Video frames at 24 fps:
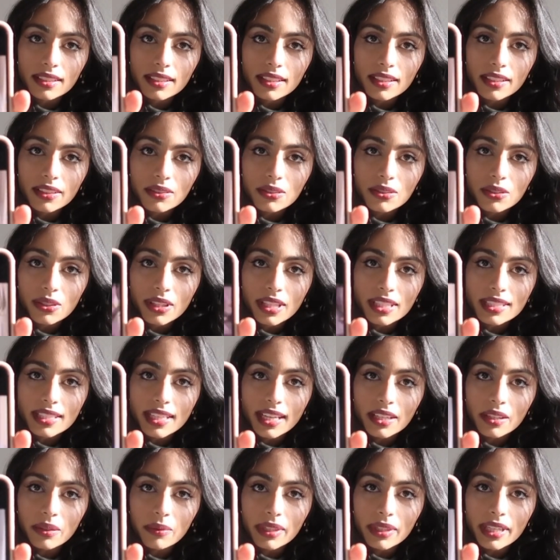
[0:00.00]
you know, so that's
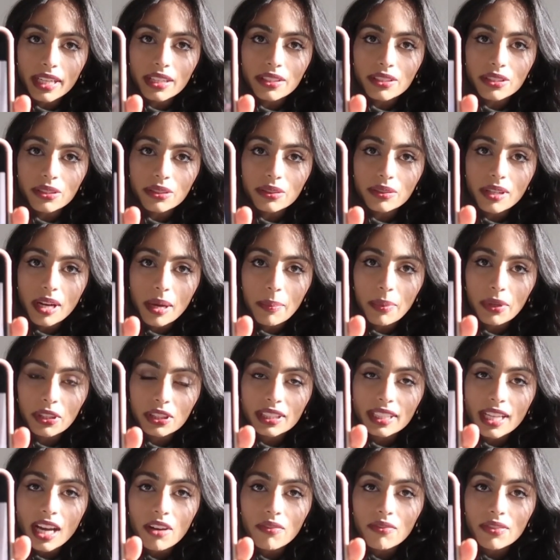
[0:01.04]
kind of what I do. I
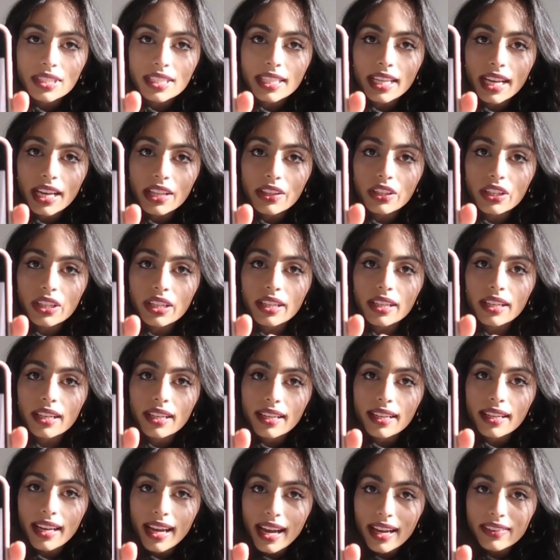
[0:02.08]
put the outfit together
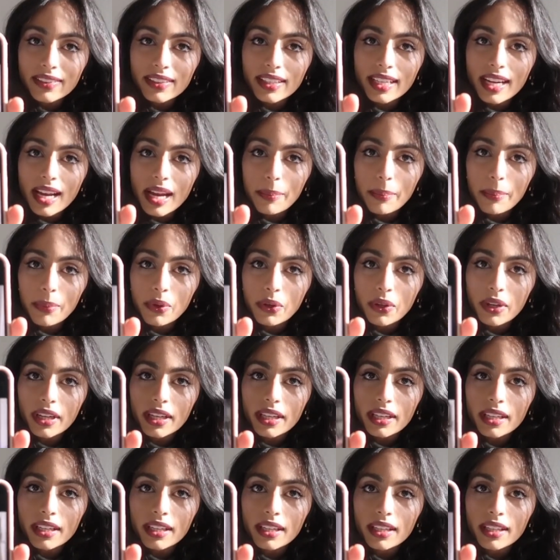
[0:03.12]
and then I
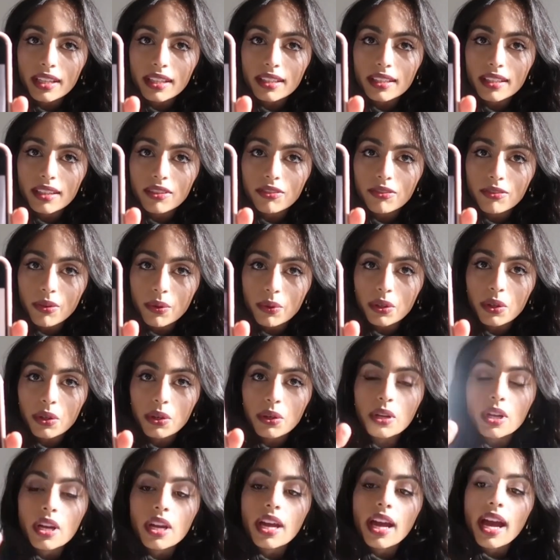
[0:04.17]
put a
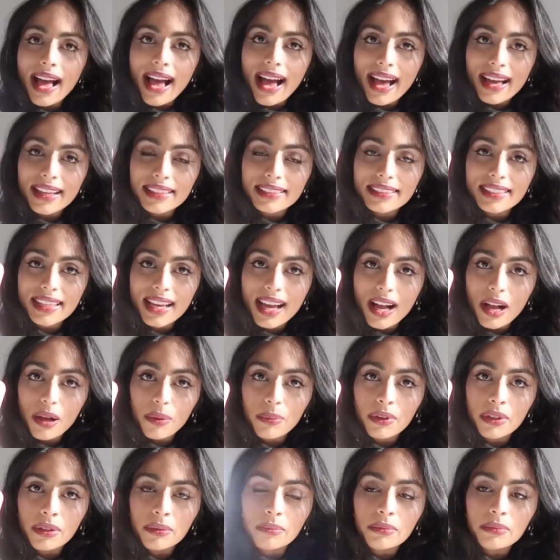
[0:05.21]
photo. Add to
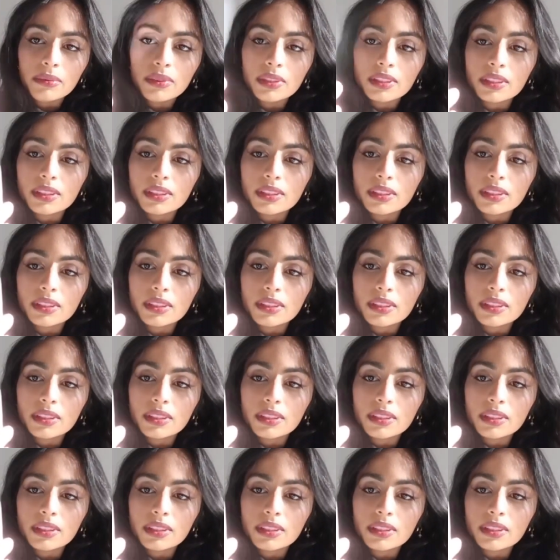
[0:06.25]
album,